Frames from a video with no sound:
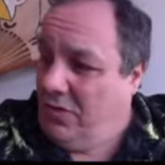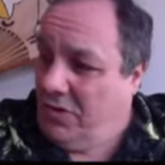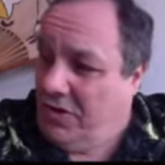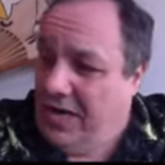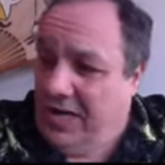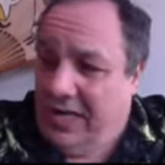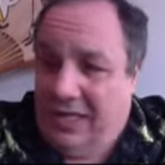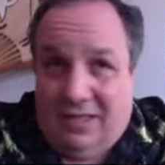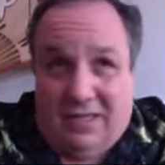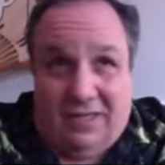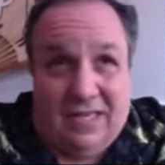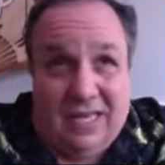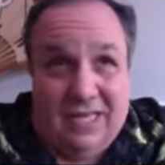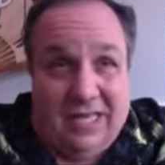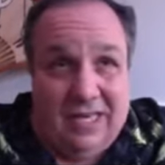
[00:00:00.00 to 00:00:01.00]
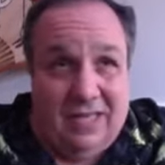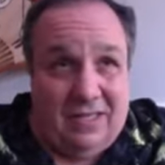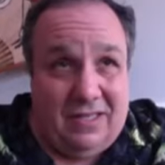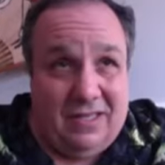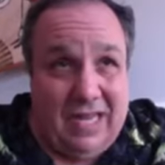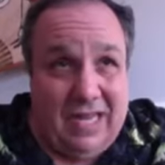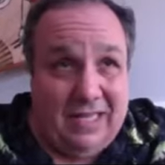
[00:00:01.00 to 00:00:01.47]
getting that it's
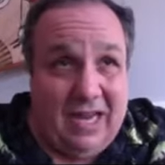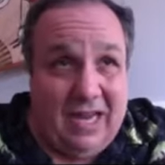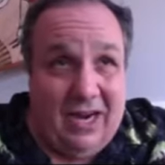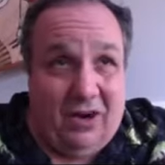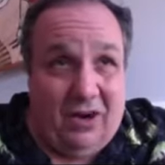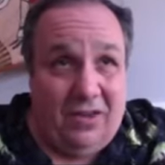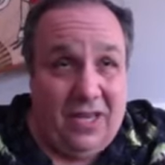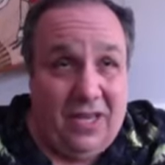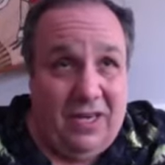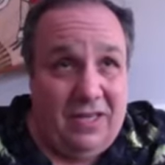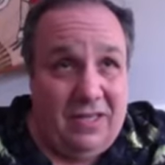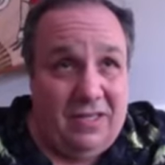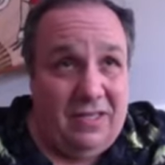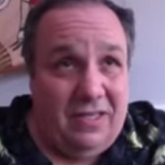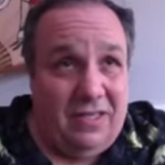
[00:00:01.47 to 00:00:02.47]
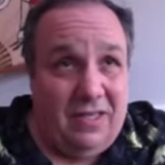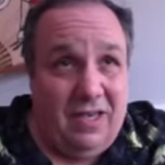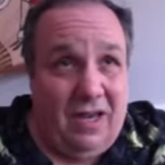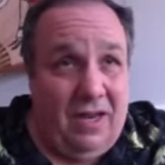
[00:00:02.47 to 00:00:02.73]
satire, that it's